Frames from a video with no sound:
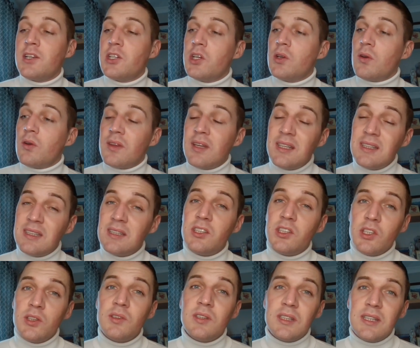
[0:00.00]
And you know what? This is
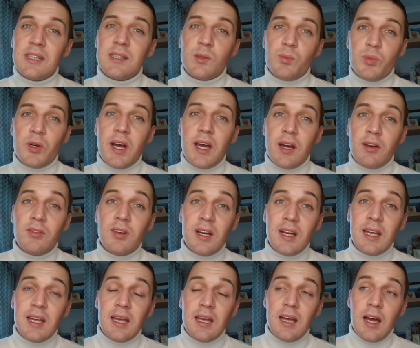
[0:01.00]
due to this spray. I
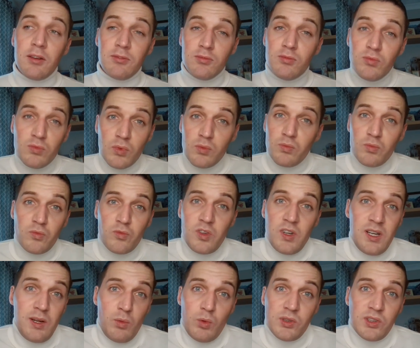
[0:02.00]
really, I
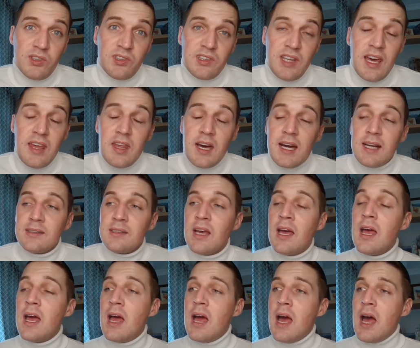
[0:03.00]
really want to say that.
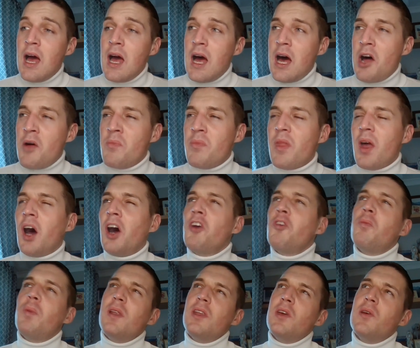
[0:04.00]
Um,
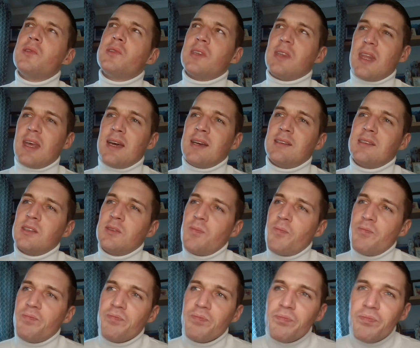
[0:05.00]
I've been using this
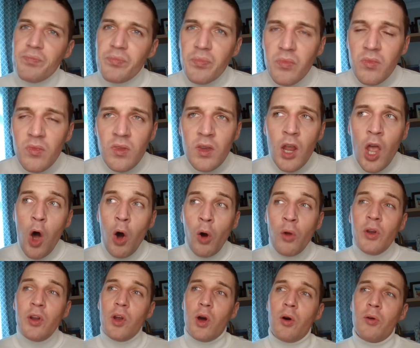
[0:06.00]

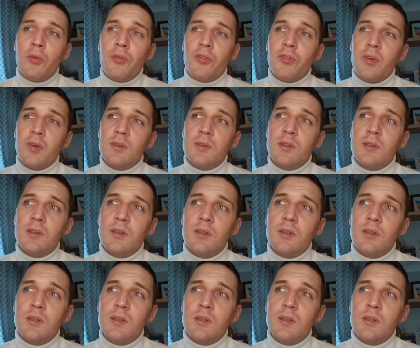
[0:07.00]
on and off.